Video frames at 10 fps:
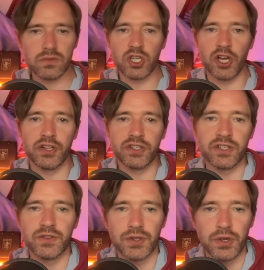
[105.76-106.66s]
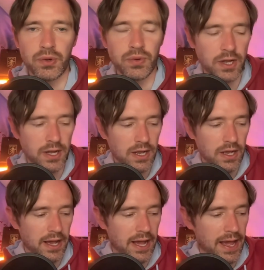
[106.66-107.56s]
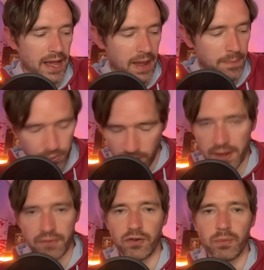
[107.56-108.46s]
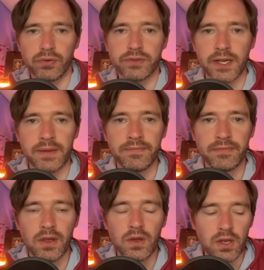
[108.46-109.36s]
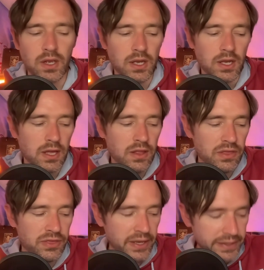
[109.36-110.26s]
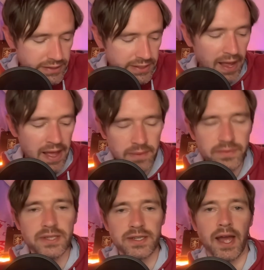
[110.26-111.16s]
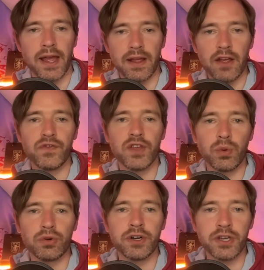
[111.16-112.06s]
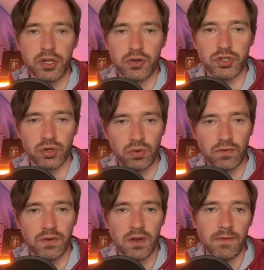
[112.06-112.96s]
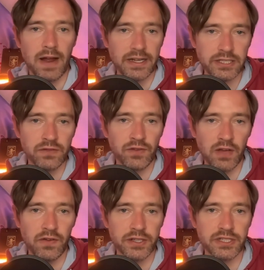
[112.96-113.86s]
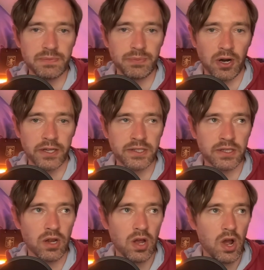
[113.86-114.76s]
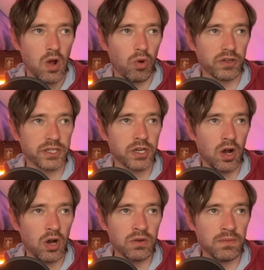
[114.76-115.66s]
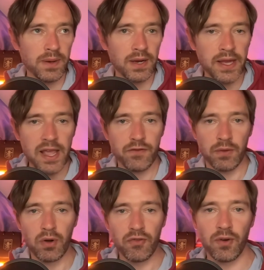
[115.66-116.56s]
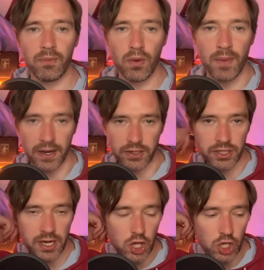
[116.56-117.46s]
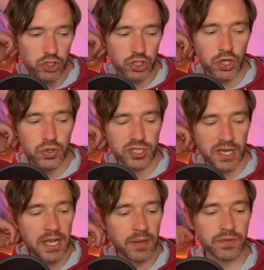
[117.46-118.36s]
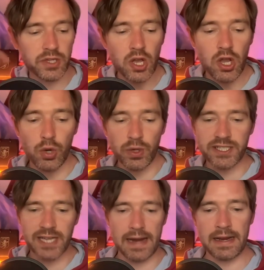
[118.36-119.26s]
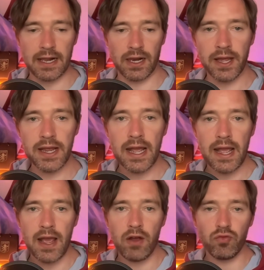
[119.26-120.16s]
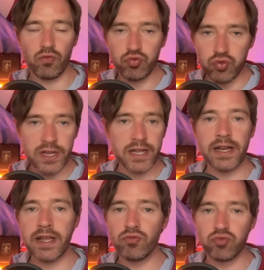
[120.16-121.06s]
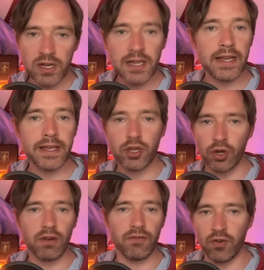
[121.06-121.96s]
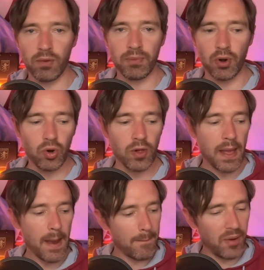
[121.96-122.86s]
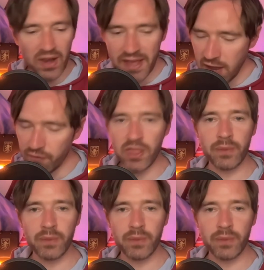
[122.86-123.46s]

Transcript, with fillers: turned us into a brilliant football team. This game today, if you were a neutral, Aston Villa versus Brighton, was an unbelievable football match. Two teams who are technically really, really good at football, believe in